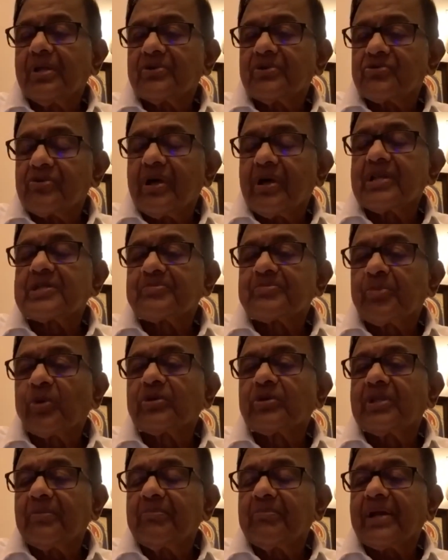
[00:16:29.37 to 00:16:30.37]
transport
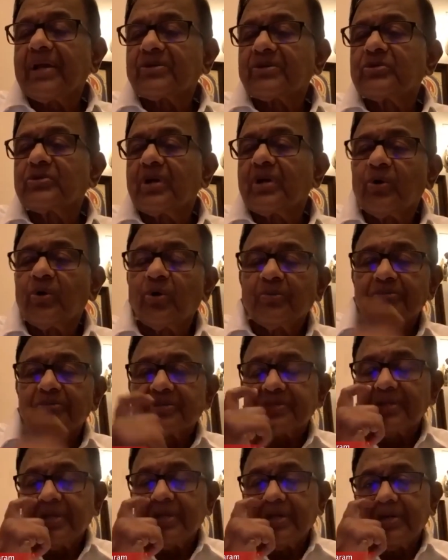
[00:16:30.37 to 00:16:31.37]
them back to their
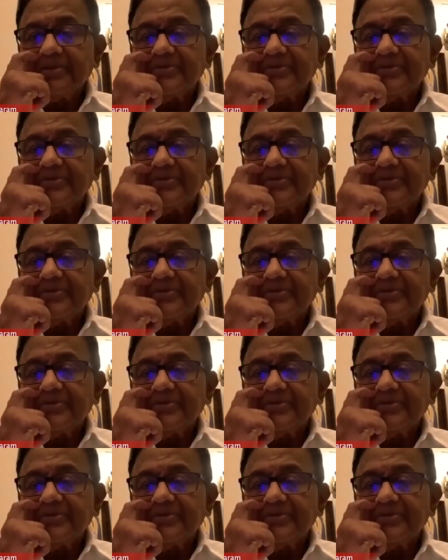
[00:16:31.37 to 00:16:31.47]
homes.